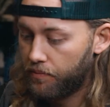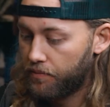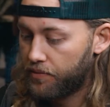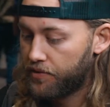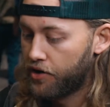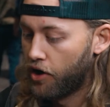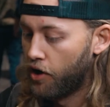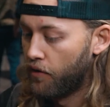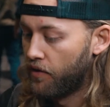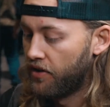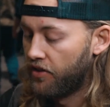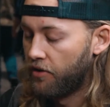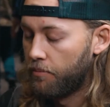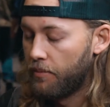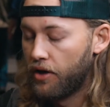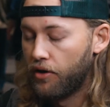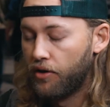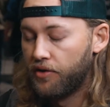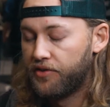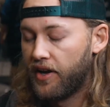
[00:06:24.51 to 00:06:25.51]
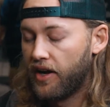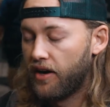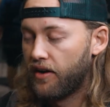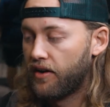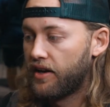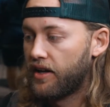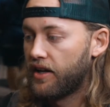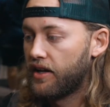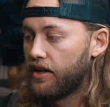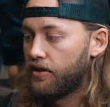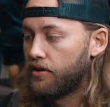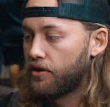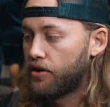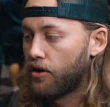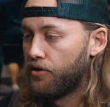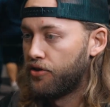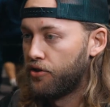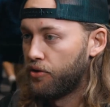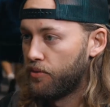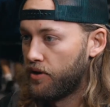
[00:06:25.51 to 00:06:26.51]
serving in the military, you
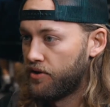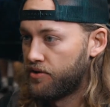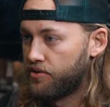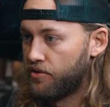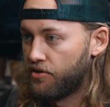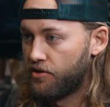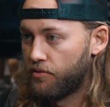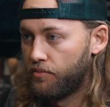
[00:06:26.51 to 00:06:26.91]
go through issues,